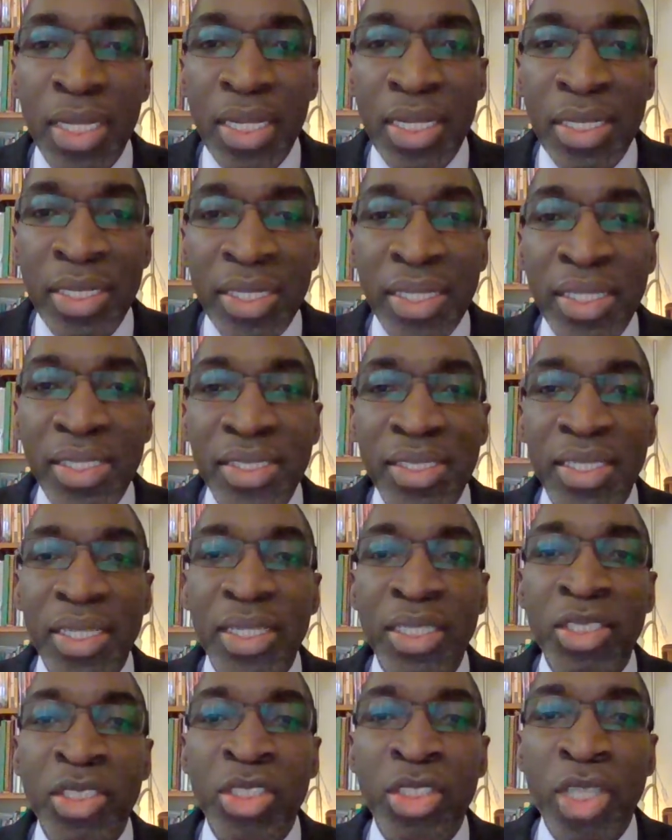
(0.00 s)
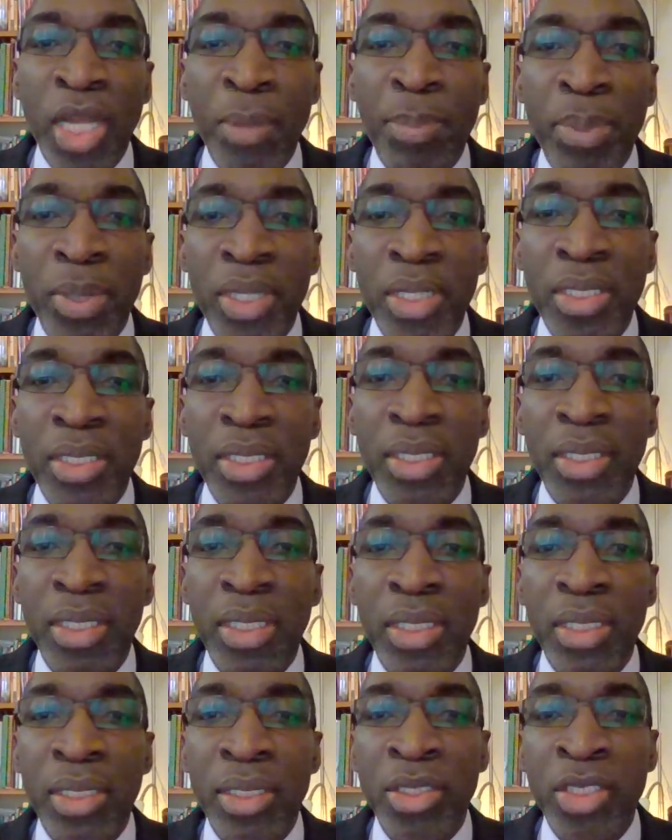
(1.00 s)
This Japan
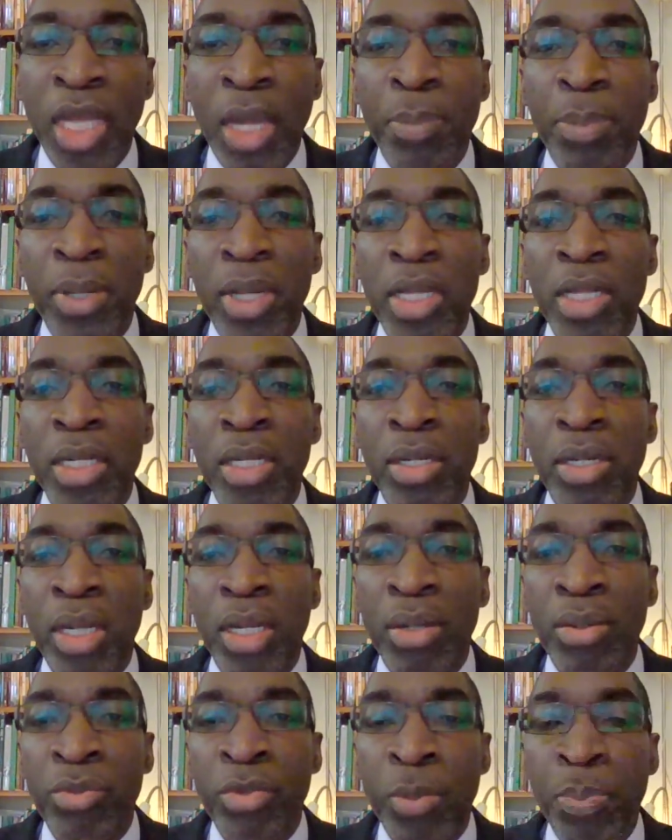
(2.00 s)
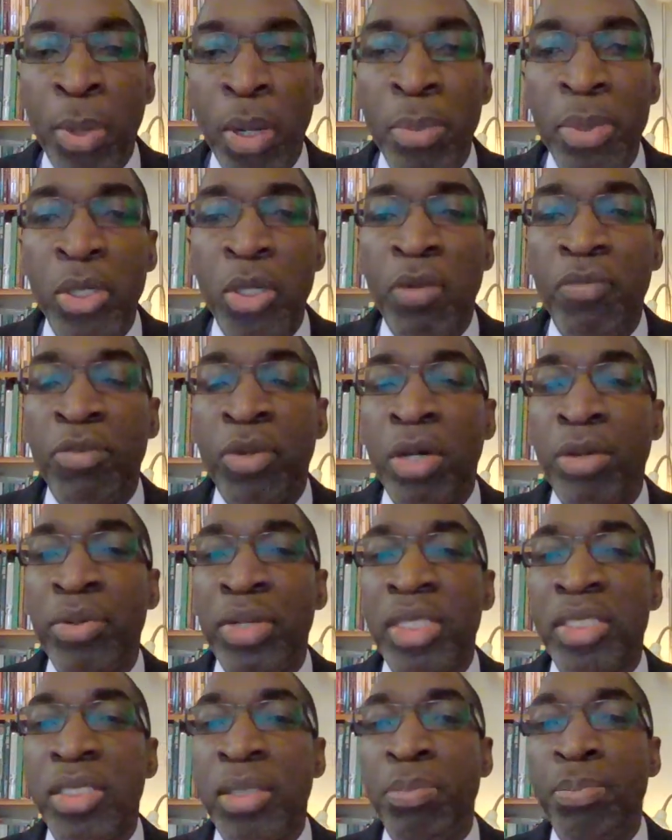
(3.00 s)
Republic of
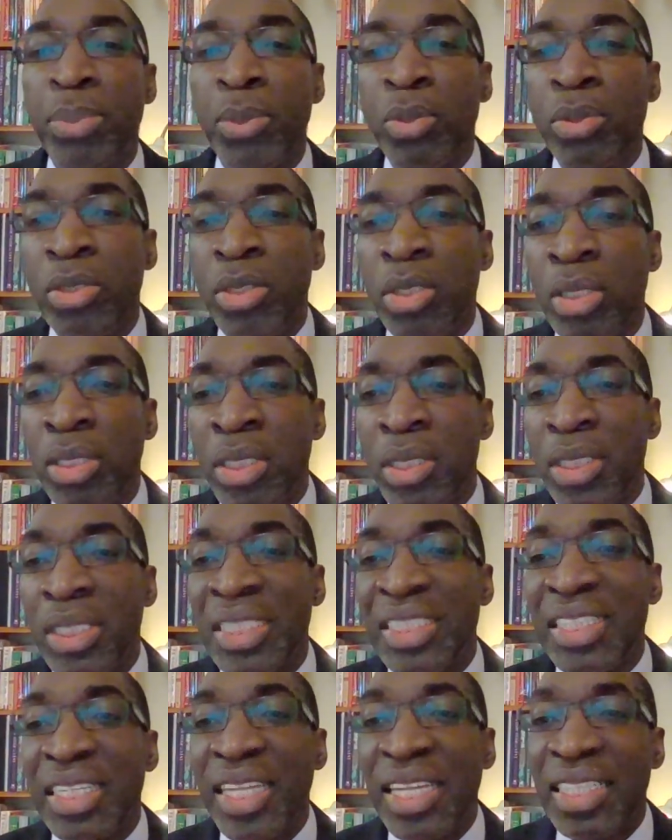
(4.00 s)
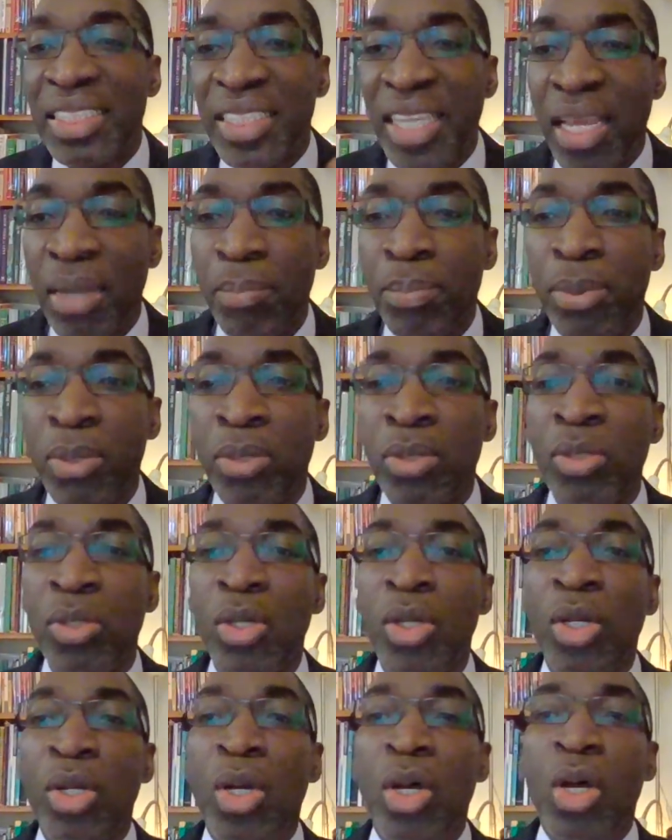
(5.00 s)
Korea symposium is an example
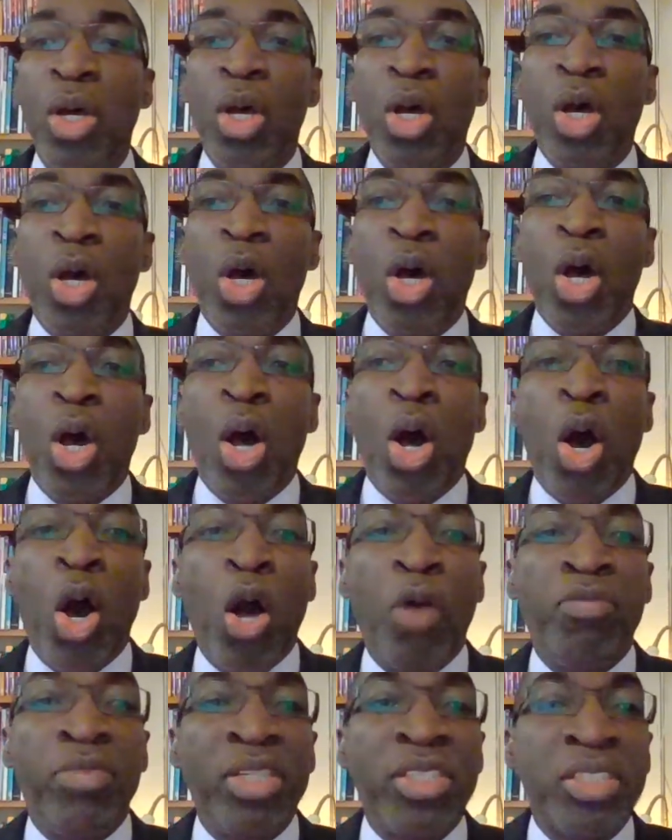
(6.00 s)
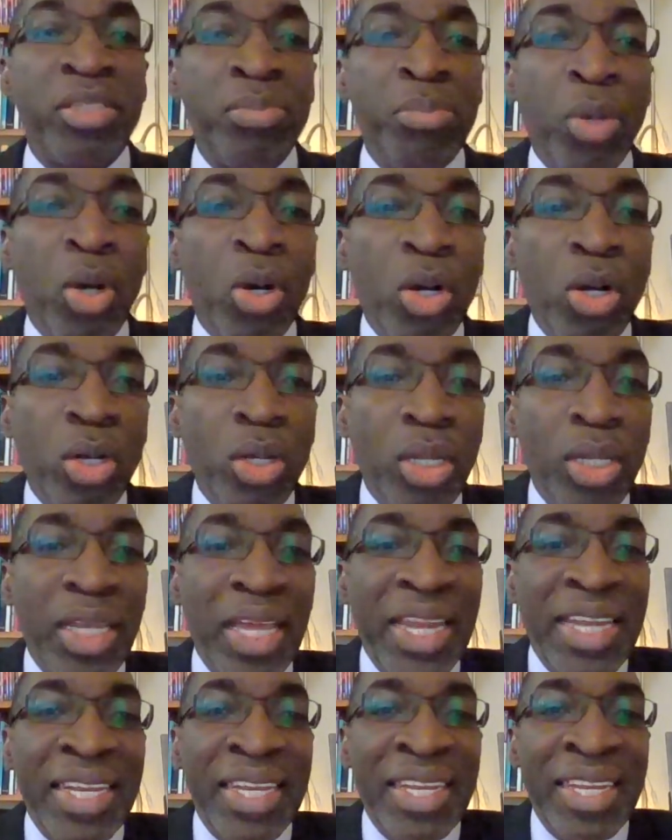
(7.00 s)
of the small
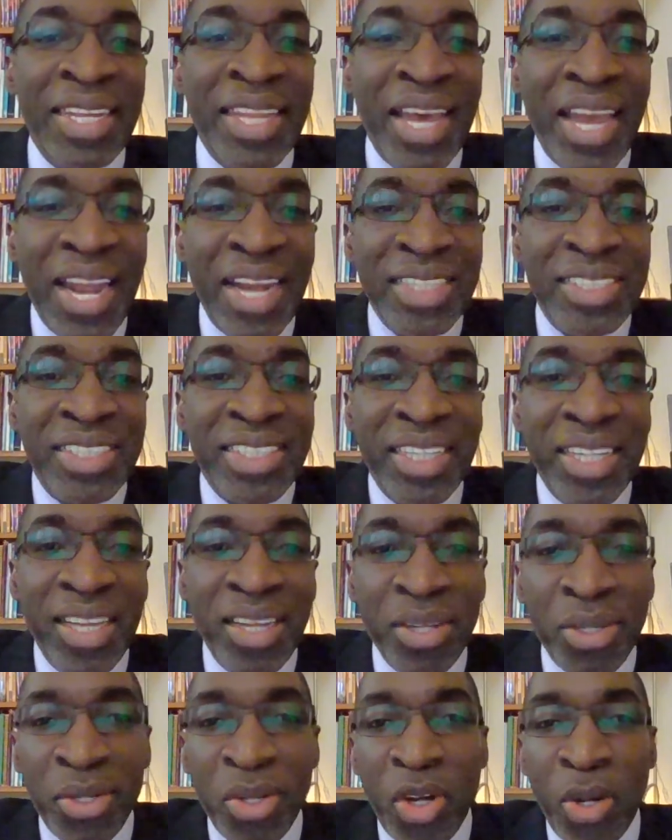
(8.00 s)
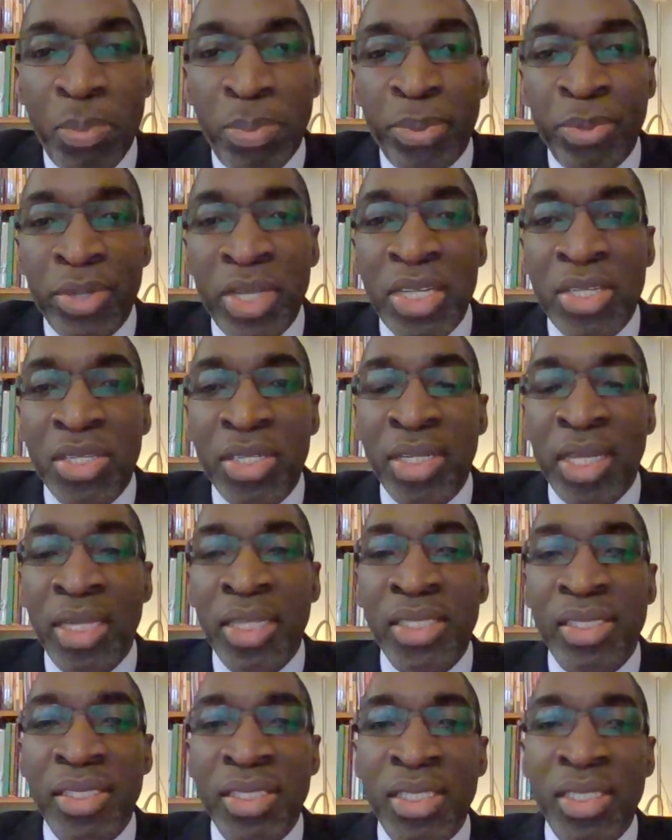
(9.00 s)
and large scale cooperation that
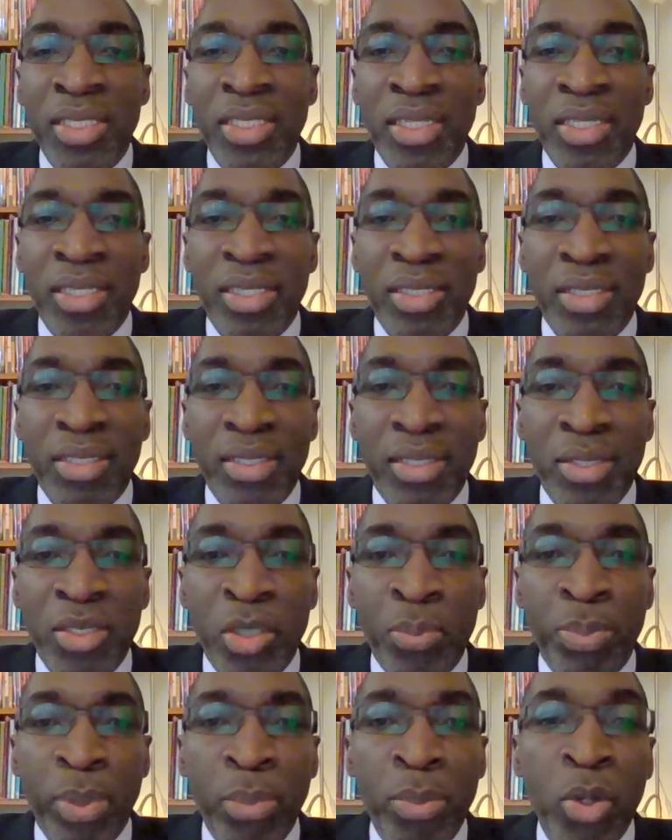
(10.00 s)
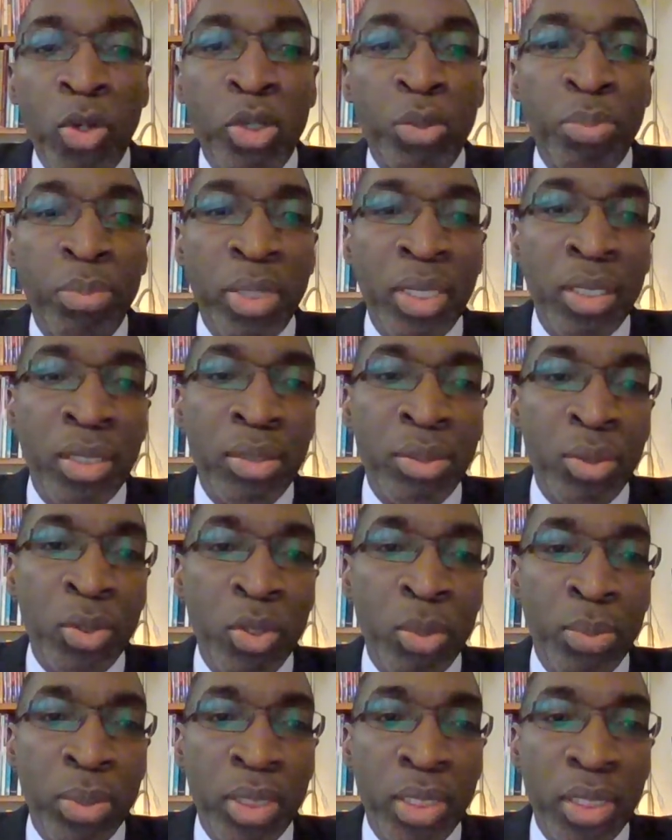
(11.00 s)
is needed to promote MIL
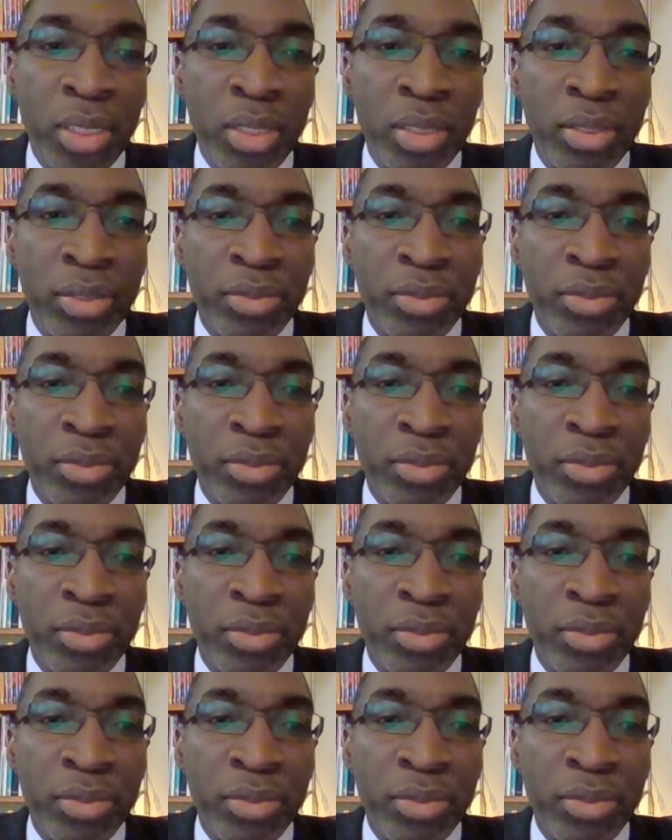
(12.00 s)
globally.